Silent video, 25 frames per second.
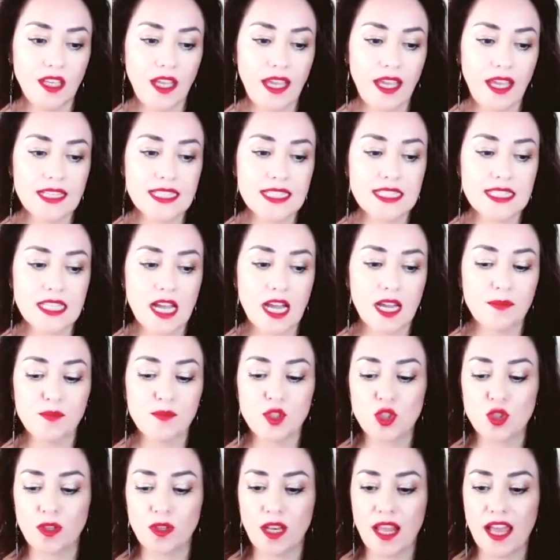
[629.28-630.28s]
It's time
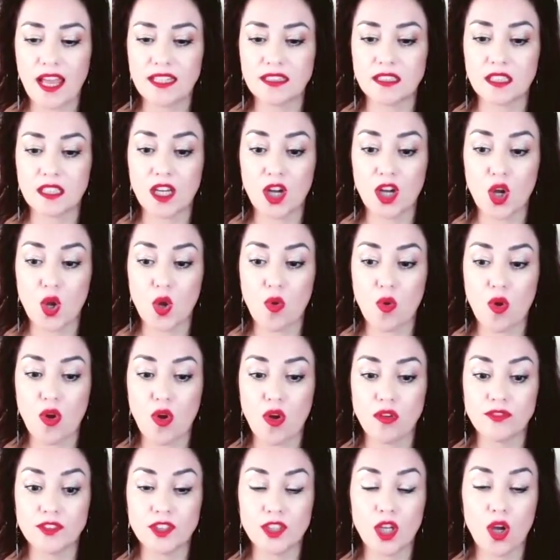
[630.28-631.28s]
to let go
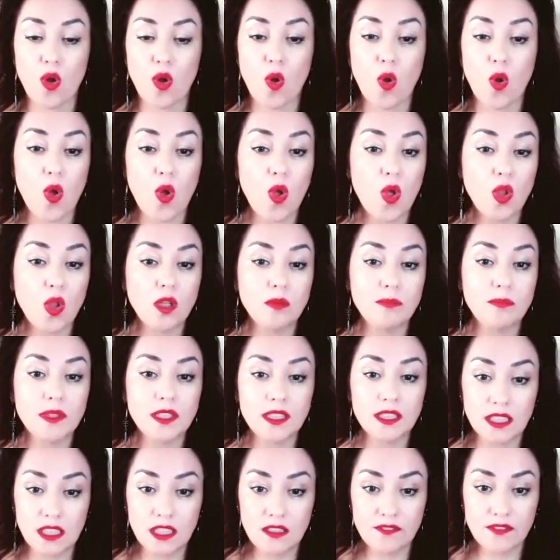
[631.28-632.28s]
of the old
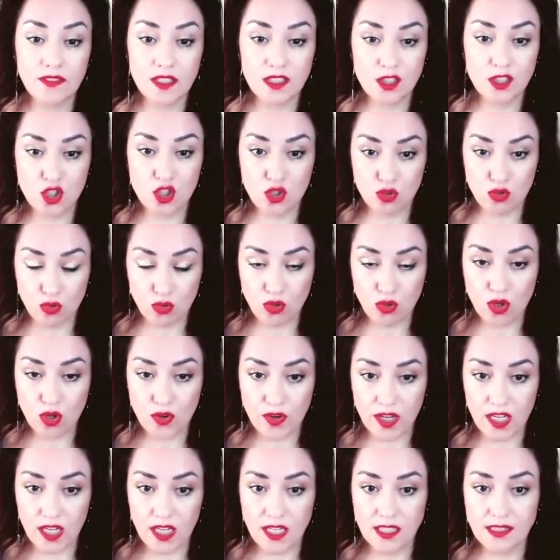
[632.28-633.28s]
belief and
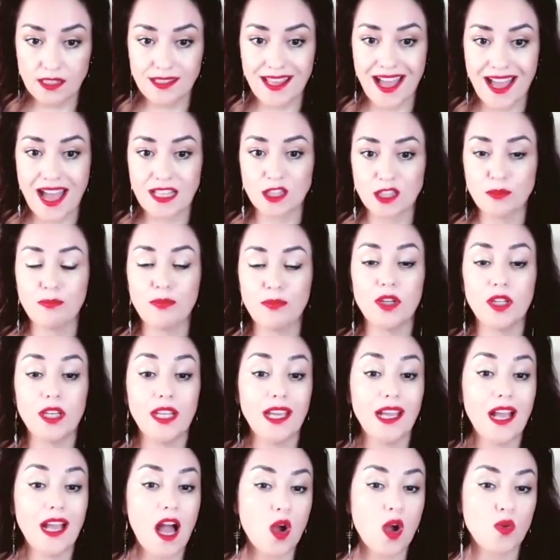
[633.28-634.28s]
story that
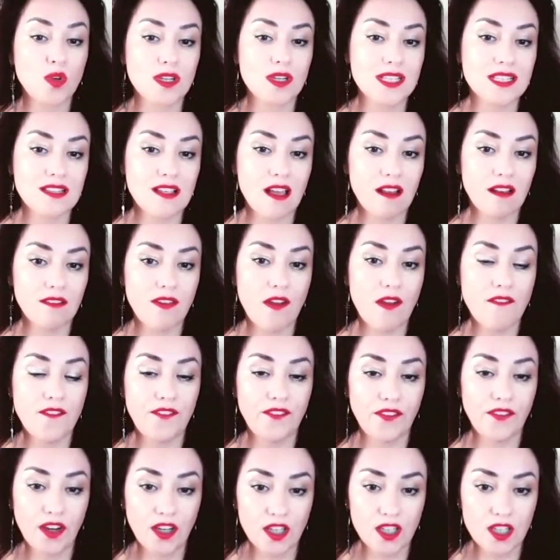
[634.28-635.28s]
putting ourselves
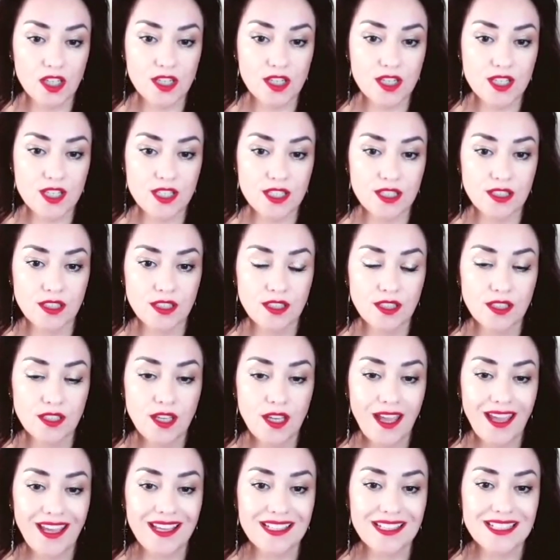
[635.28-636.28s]
first,
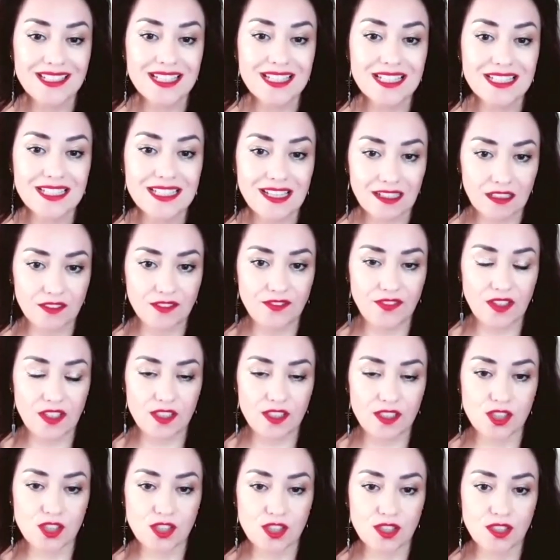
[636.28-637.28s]
it's
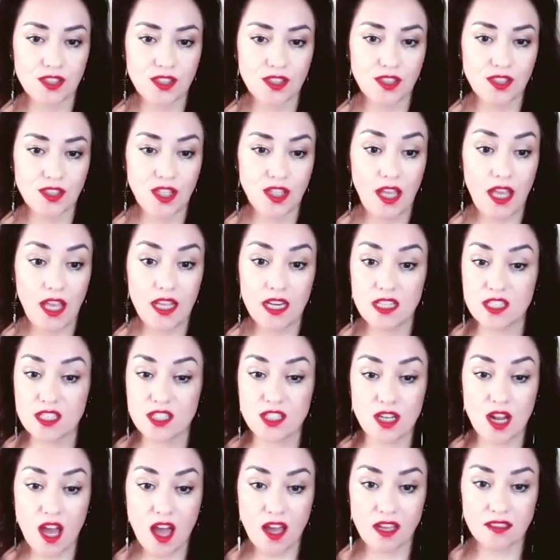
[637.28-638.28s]
selfish. It is
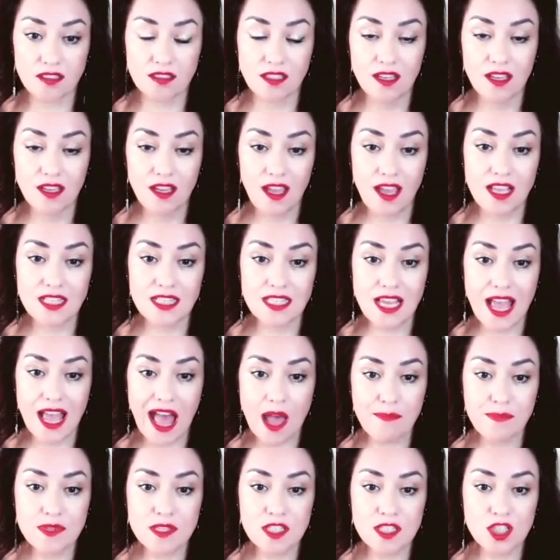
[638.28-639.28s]
not. It's
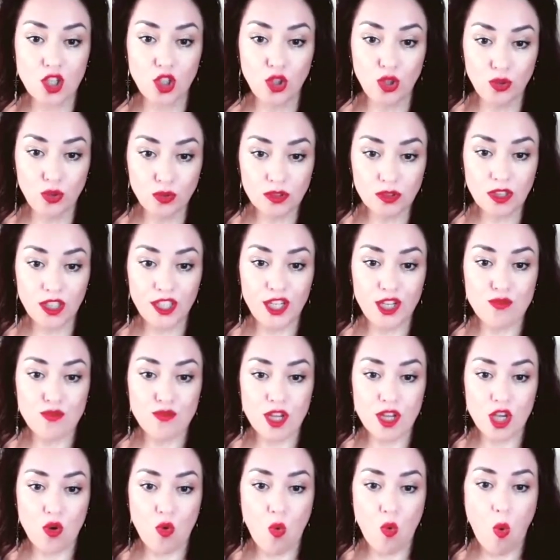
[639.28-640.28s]
absolutely
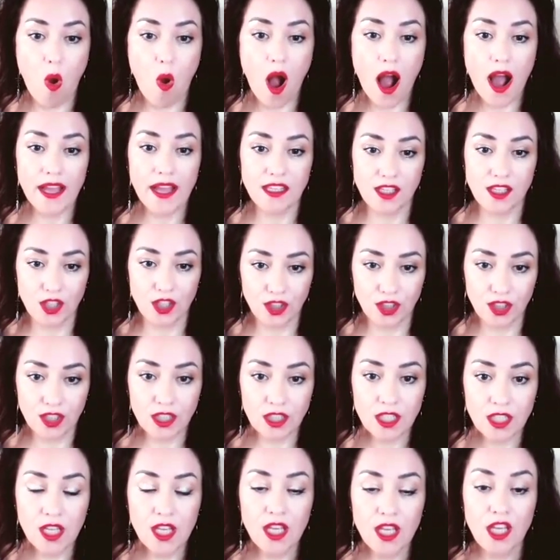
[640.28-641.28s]

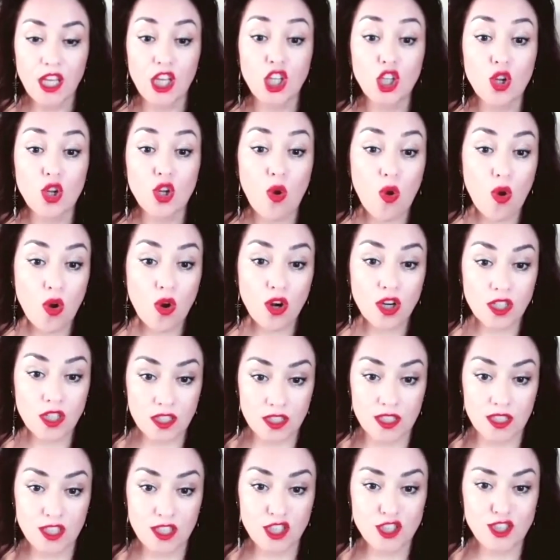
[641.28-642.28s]
required in
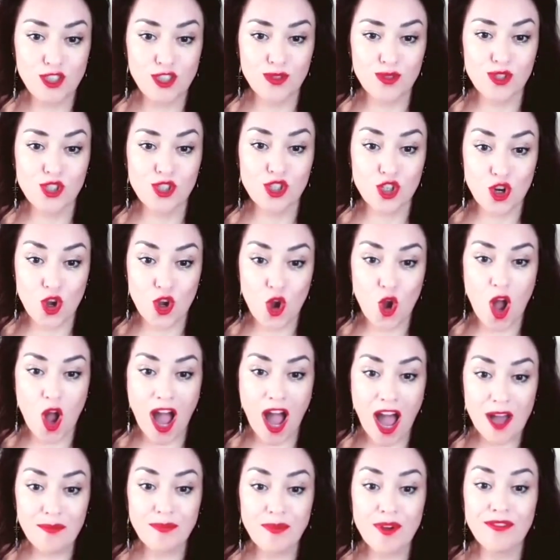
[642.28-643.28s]
order to show
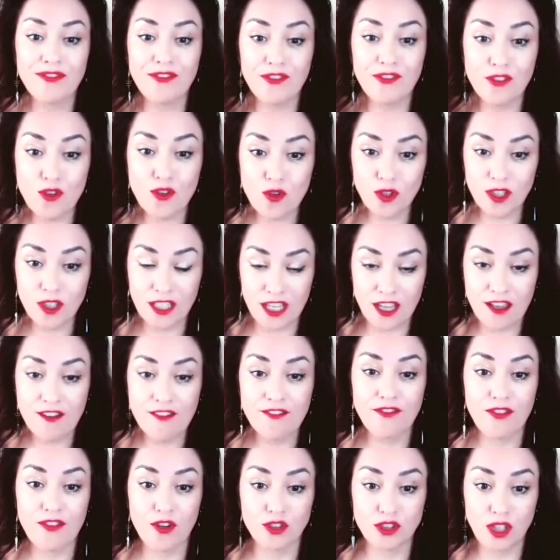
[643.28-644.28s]
up fully
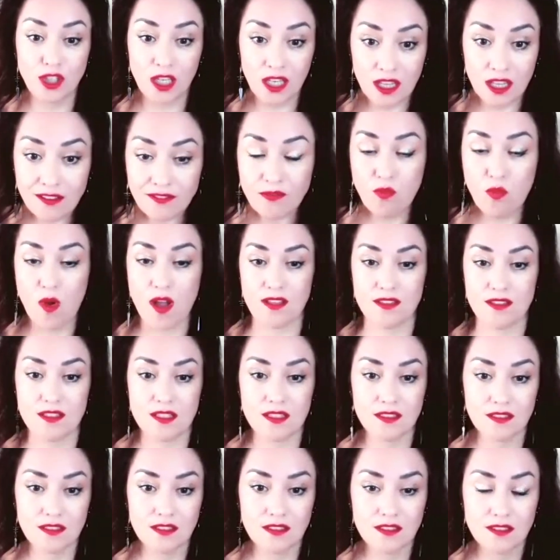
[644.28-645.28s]
for the loved
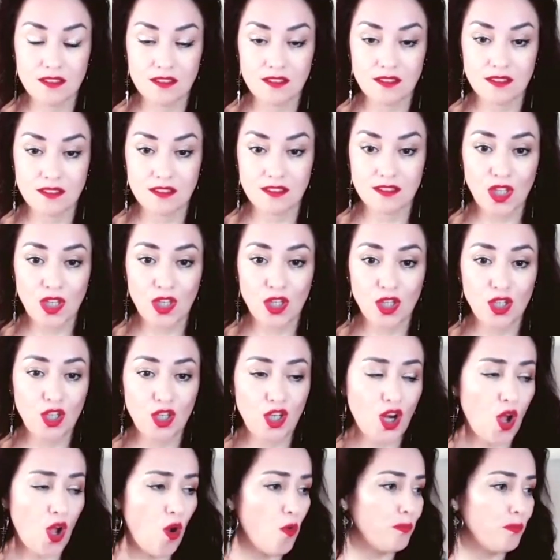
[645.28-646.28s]
ones.
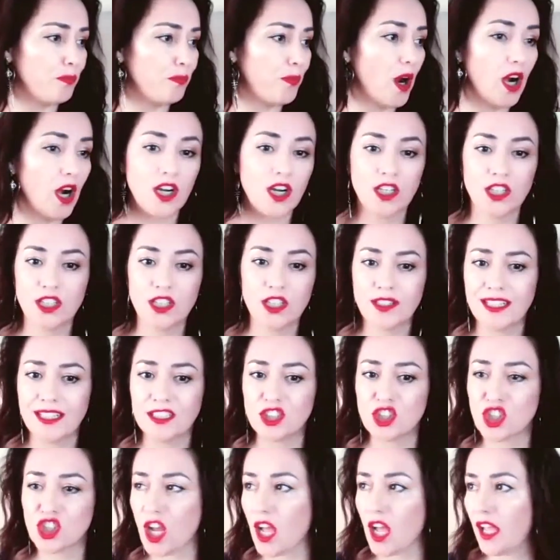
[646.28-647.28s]
No partner
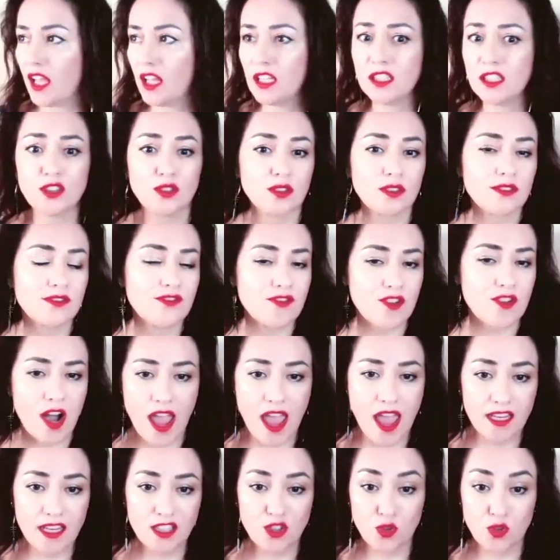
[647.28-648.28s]
and child or
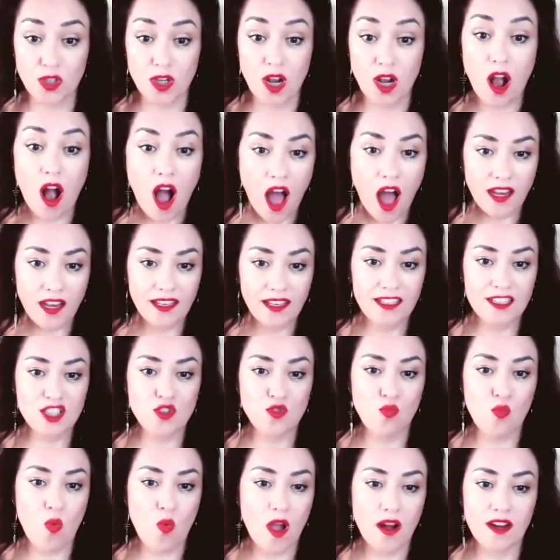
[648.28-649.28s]
friend or colleagues
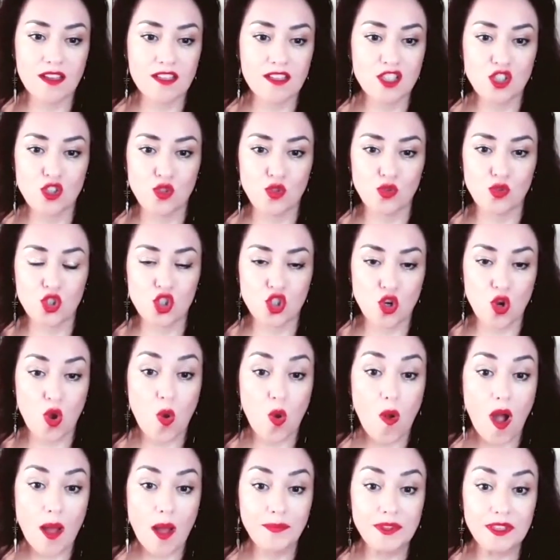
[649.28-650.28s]
want us to
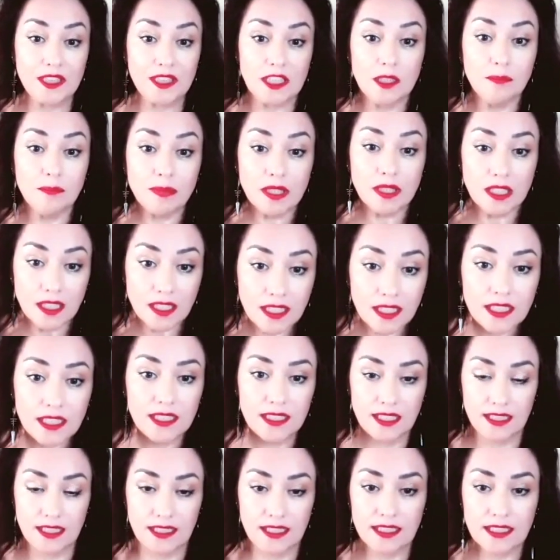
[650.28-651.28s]
show up
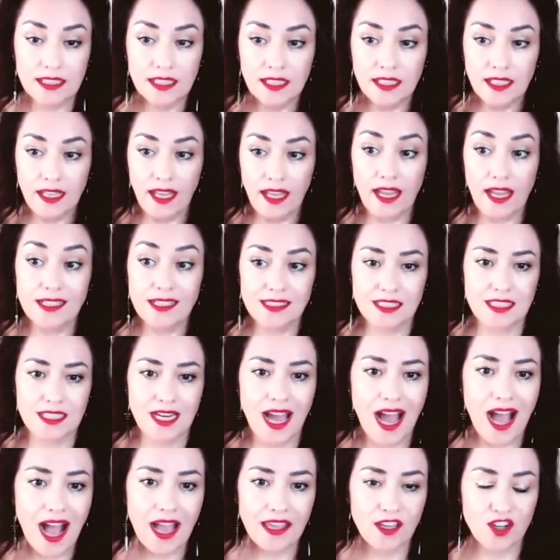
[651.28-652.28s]
depleted and
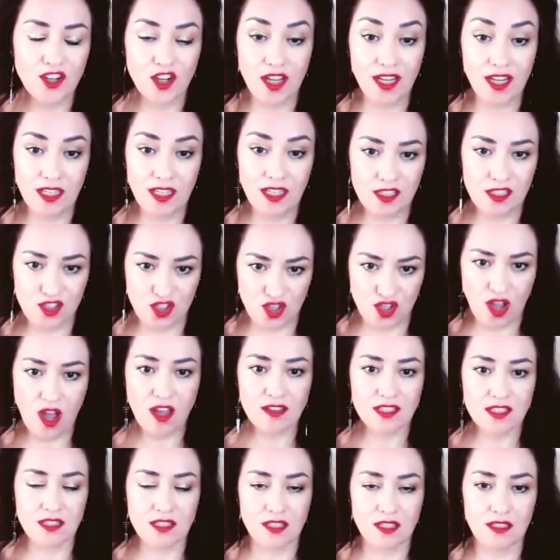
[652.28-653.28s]
tired and
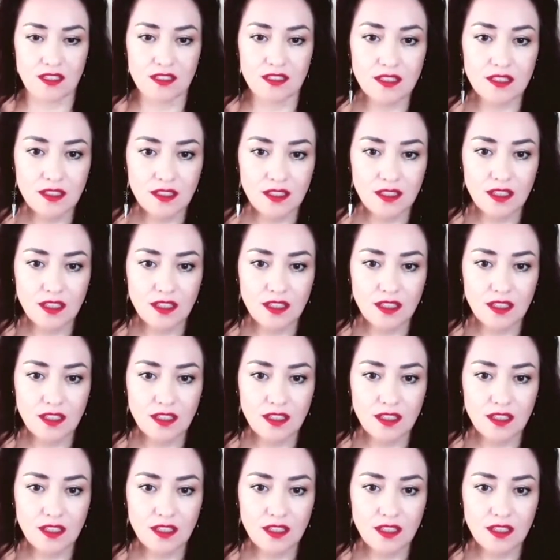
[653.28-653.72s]
exhausted.